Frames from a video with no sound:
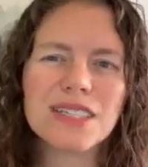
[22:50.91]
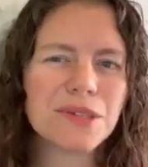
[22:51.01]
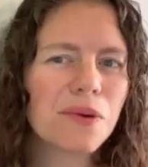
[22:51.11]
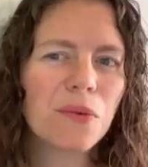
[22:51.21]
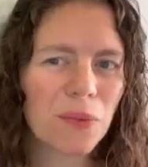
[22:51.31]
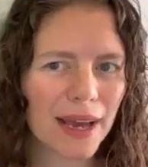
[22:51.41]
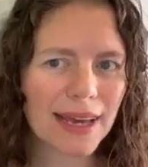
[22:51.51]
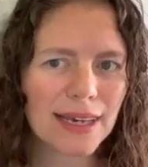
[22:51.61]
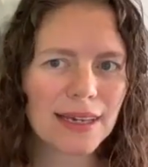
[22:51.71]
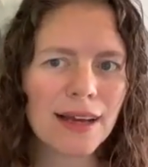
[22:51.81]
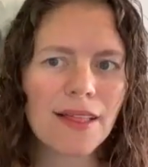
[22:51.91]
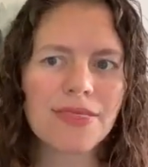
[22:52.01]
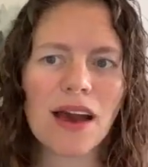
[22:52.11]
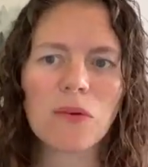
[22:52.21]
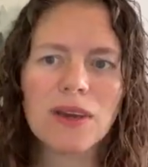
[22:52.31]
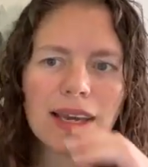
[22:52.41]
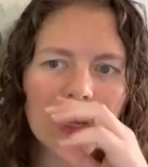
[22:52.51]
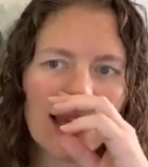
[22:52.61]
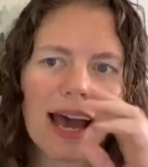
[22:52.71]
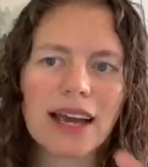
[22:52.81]
is there a way that we
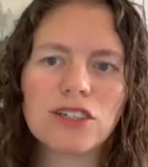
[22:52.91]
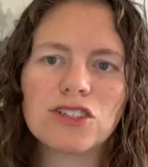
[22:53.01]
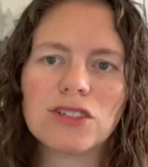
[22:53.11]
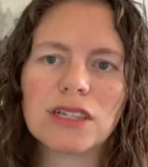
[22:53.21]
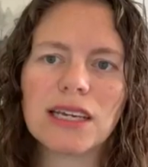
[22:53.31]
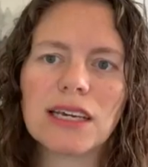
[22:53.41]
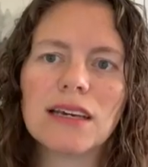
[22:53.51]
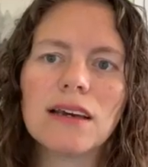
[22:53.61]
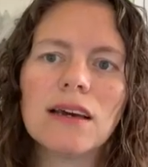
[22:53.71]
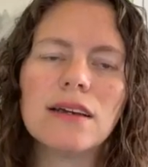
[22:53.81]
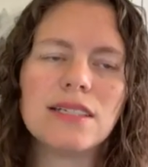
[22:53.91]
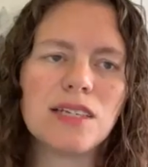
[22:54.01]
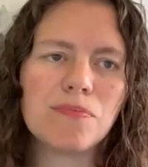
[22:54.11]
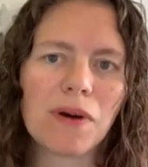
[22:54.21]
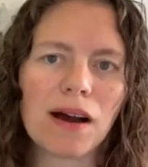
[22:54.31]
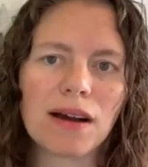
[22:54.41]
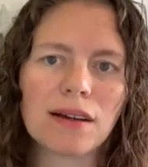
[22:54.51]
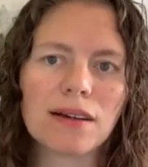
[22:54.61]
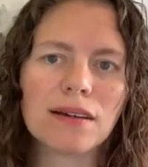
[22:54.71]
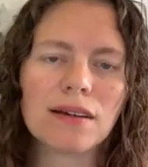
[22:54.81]
can actually
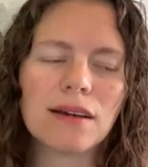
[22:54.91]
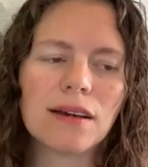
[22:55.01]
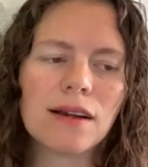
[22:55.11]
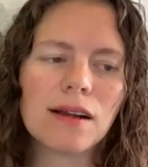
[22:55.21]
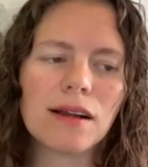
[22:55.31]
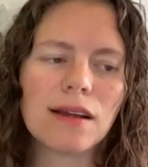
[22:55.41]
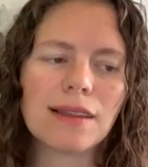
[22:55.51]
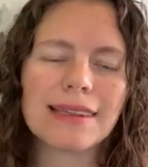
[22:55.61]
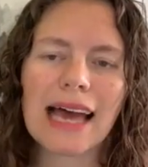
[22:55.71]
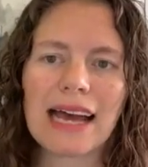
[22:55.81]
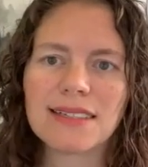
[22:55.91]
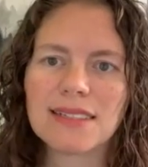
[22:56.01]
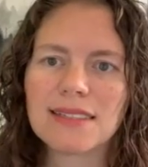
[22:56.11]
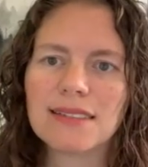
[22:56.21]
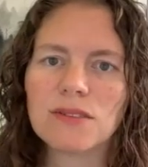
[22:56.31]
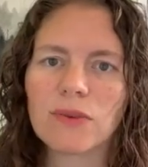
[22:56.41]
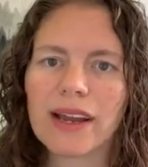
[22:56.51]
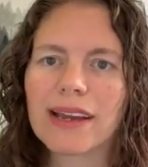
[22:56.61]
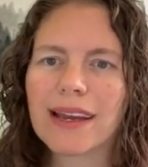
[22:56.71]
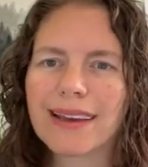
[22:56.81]
debug less?
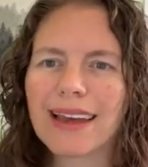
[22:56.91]
Right?